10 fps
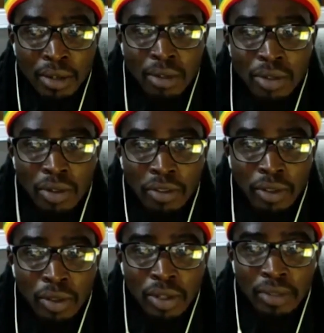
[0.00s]
So for
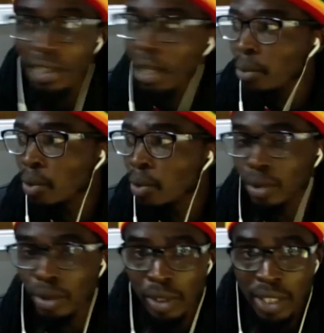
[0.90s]
those of them who could
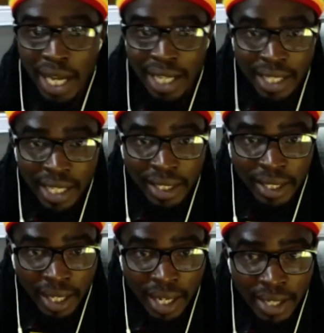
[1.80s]
not attend the
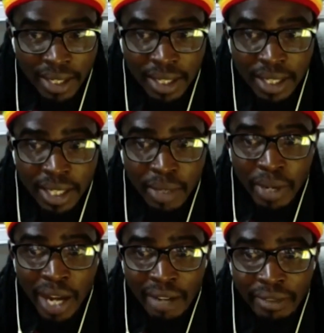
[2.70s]
class, they
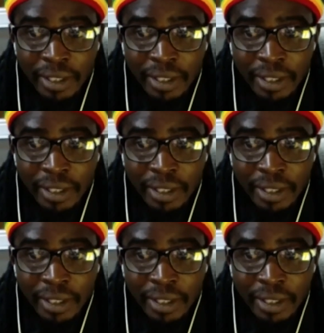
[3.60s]
will have,